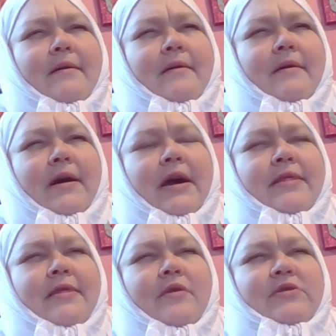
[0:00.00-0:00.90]
and
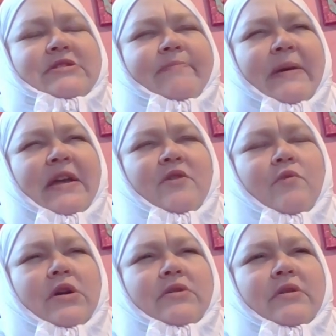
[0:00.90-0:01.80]
there was a pink
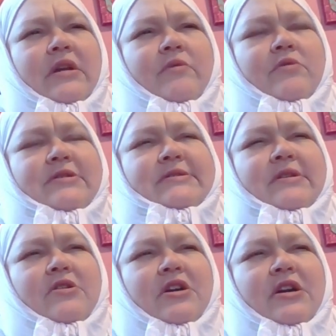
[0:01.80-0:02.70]
one. It was
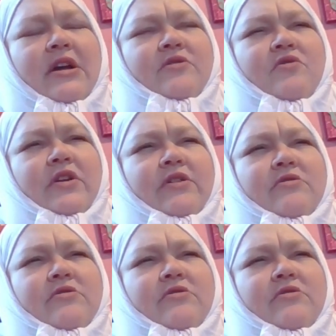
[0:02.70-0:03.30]
argan oil